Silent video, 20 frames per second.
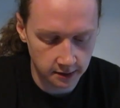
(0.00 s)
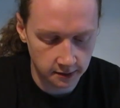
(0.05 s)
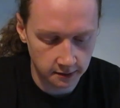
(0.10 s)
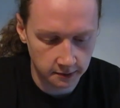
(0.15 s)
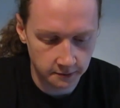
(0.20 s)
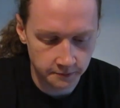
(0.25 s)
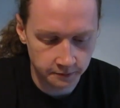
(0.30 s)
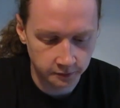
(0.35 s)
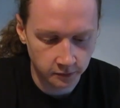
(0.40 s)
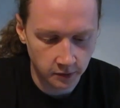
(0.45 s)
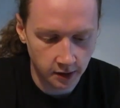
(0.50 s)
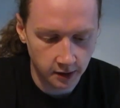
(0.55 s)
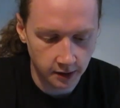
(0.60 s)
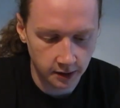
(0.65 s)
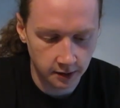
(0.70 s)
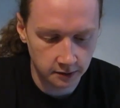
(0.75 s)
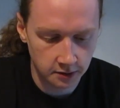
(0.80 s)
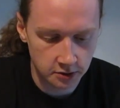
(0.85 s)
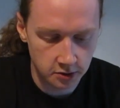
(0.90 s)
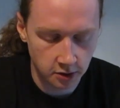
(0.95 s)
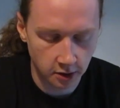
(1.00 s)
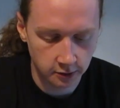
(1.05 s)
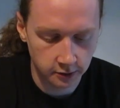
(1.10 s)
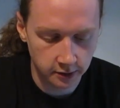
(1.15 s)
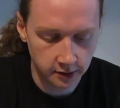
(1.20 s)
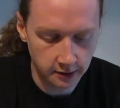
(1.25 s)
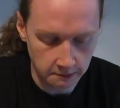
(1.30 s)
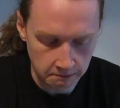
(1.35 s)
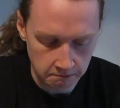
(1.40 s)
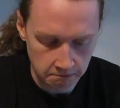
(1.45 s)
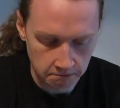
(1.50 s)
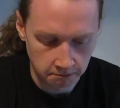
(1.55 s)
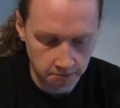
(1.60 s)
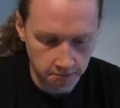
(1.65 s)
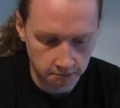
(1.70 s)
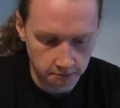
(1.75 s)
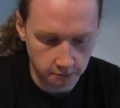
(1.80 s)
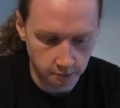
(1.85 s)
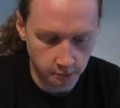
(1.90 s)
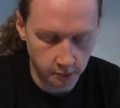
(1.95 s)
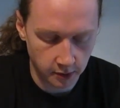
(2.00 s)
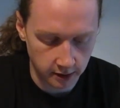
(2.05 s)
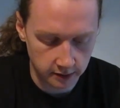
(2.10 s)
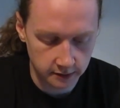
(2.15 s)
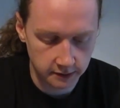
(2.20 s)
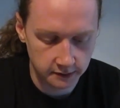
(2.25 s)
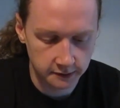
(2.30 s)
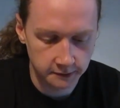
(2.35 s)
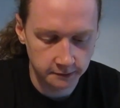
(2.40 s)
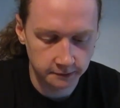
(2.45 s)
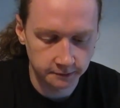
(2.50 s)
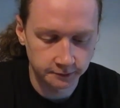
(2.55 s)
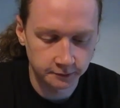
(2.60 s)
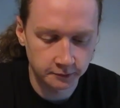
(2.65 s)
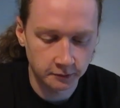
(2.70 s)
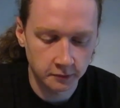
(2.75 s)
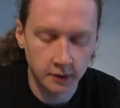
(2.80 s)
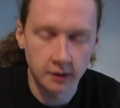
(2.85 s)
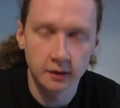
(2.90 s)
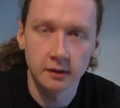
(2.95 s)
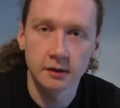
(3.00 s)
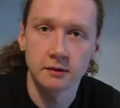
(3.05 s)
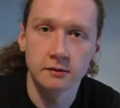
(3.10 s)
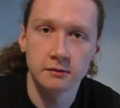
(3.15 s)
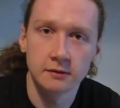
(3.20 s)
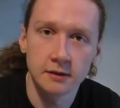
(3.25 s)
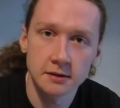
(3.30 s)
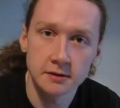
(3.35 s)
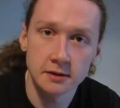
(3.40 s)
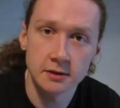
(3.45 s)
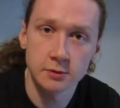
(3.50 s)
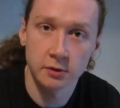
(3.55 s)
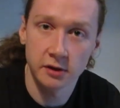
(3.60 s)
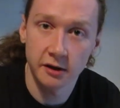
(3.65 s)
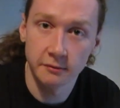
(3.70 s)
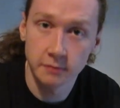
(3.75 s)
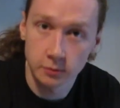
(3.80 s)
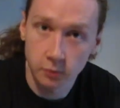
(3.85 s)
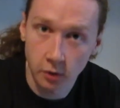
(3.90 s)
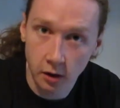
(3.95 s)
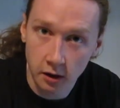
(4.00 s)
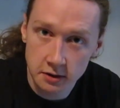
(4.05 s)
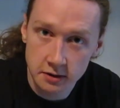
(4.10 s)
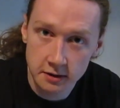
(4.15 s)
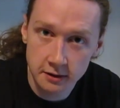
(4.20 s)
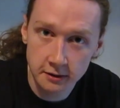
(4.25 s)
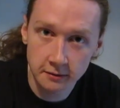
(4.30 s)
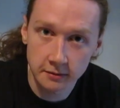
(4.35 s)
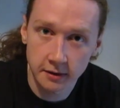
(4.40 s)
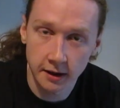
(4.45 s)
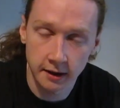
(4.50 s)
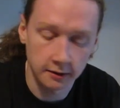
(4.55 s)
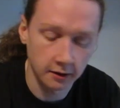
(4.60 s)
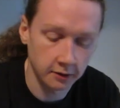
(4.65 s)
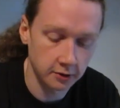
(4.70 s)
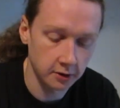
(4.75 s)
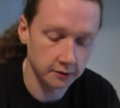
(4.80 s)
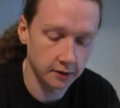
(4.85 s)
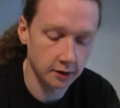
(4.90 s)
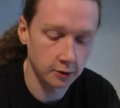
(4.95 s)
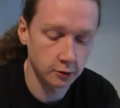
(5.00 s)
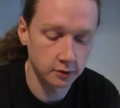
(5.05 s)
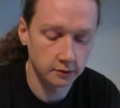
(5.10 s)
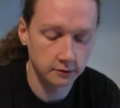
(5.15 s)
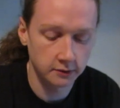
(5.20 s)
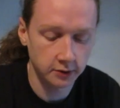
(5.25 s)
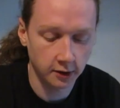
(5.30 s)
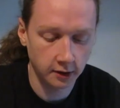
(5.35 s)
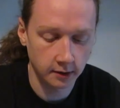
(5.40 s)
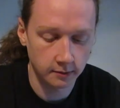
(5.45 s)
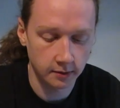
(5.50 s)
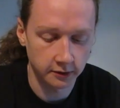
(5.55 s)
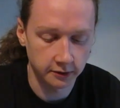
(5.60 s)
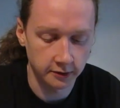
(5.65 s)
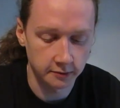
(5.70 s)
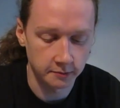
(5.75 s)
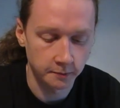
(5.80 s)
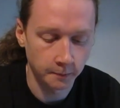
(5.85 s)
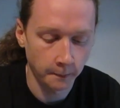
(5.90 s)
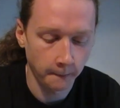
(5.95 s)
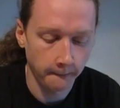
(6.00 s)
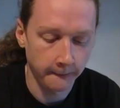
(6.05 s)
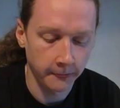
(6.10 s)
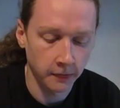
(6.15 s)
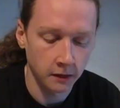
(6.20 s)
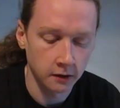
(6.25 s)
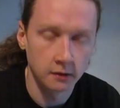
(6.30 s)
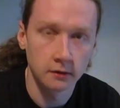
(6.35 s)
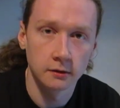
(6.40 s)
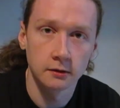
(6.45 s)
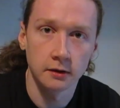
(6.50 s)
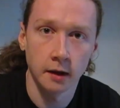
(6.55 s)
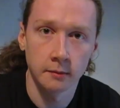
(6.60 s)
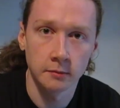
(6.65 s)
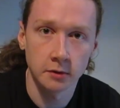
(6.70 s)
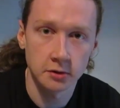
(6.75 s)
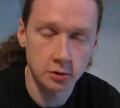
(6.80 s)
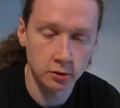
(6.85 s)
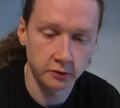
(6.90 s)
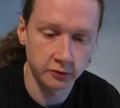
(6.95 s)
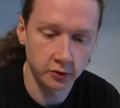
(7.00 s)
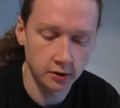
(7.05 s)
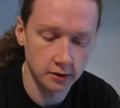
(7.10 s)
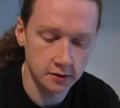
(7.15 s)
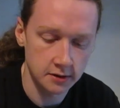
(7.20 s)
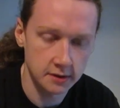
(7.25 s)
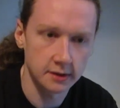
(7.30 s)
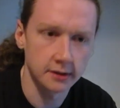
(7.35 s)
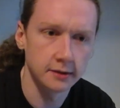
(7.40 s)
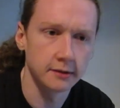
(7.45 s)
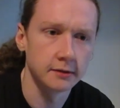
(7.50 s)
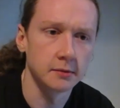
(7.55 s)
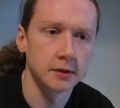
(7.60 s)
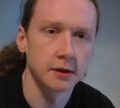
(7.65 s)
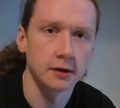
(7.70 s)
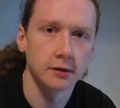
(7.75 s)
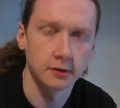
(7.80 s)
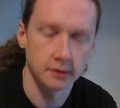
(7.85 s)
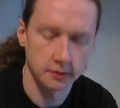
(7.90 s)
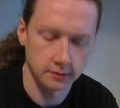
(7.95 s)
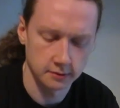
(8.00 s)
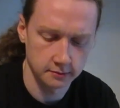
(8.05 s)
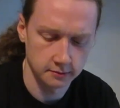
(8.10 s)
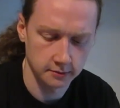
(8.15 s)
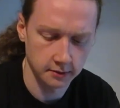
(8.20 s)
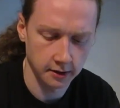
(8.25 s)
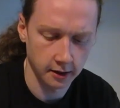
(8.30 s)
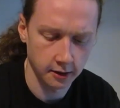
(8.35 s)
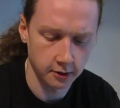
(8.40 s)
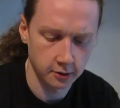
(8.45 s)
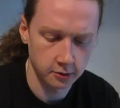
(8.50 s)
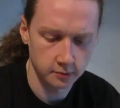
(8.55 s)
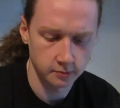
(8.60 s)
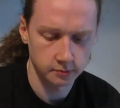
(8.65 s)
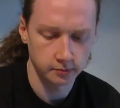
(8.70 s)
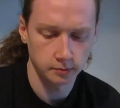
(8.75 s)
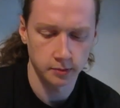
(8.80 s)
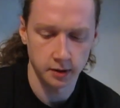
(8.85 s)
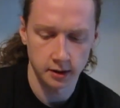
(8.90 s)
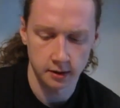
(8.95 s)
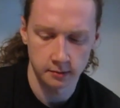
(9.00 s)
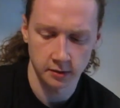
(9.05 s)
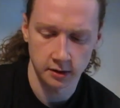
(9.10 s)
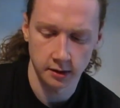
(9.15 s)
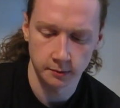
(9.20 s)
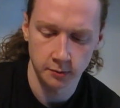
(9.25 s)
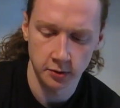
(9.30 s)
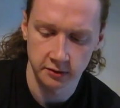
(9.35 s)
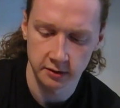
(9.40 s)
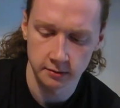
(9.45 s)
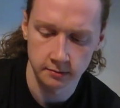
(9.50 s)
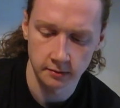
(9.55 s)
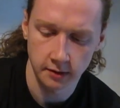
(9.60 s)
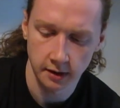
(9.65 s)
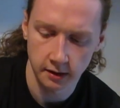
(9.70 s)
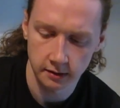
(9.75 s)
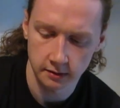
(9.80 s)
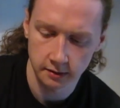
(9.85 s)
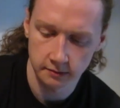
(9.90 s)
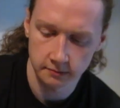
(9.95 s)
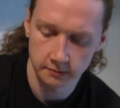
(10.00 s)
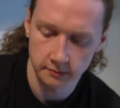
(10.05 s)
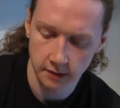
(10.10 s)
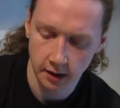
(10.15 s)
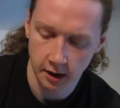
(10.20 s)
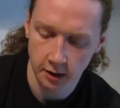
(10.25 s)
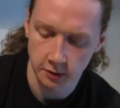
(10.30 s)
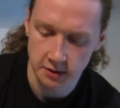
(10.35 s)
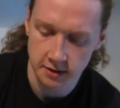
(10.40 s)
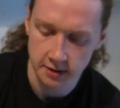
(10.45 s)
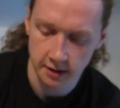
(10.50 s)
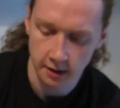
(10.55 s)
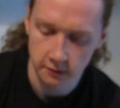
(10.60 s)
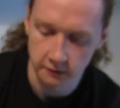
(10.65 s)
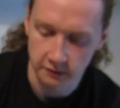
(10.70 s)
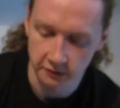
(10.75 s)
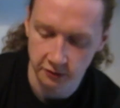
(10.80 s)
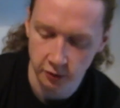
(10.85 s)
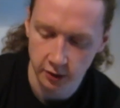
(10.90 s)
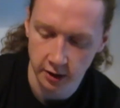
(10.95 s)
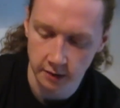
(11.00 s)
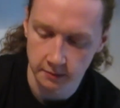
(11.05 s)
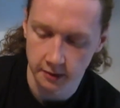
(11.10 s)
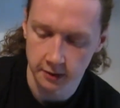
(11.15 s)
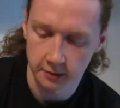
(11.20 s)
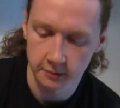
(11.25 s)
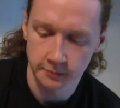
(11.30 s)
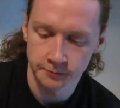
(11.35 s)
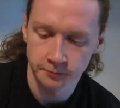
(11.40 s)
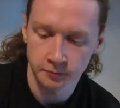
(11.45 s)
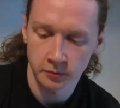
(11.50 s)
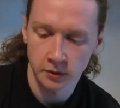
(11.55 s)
in the genre. But this is what I've been watching, and I thought that I would talk about them. I'm not sure if you can see them here now, but I'm gonna put them outside of the frame here.